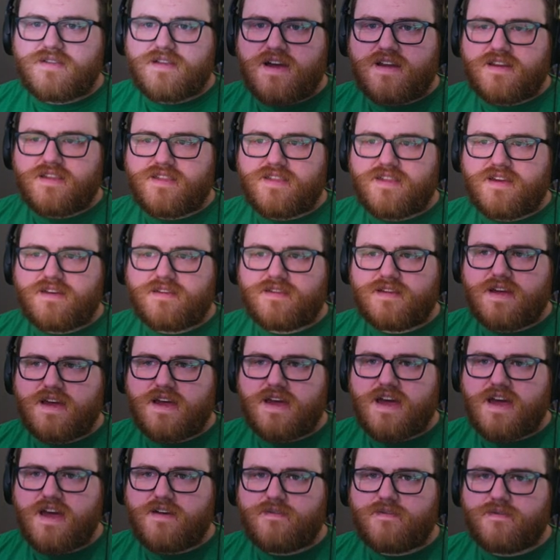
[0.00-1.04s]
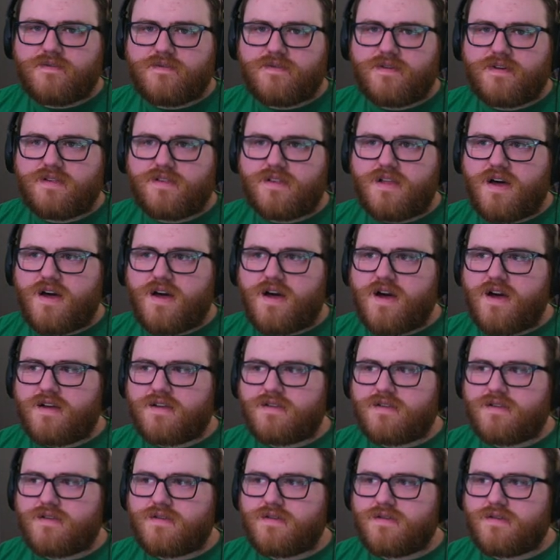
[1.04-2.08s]
a thing that I have
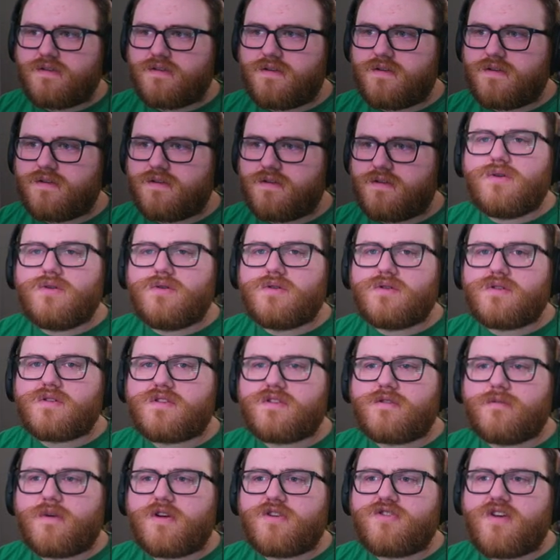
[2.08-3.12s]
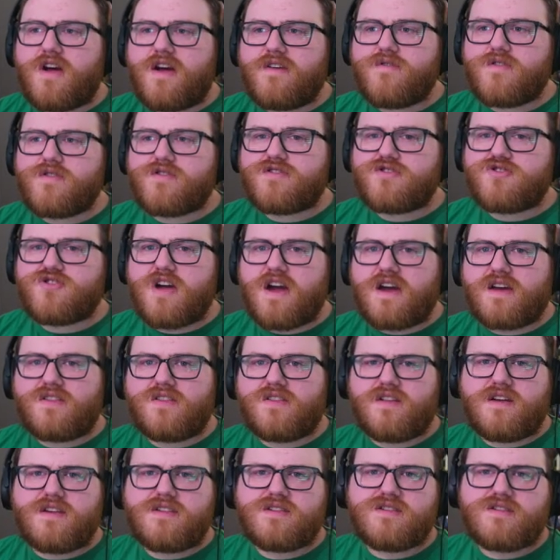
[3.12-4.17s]
unlocked. So my driver's
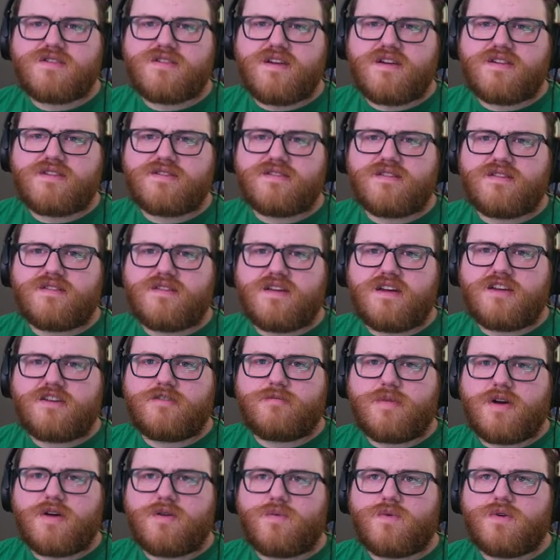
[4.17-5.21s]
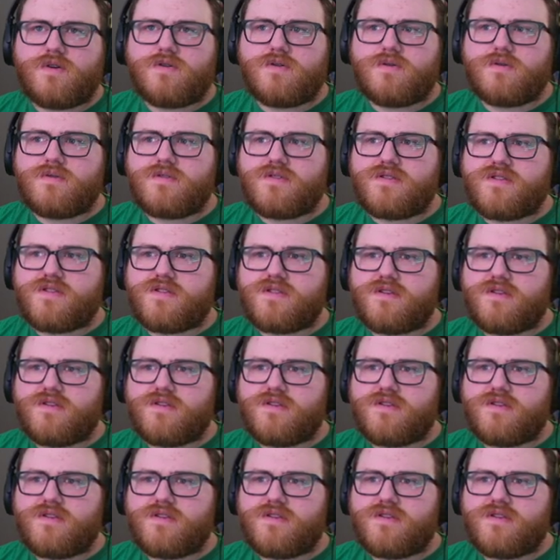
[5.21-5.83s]
checklist says to tend my wounds.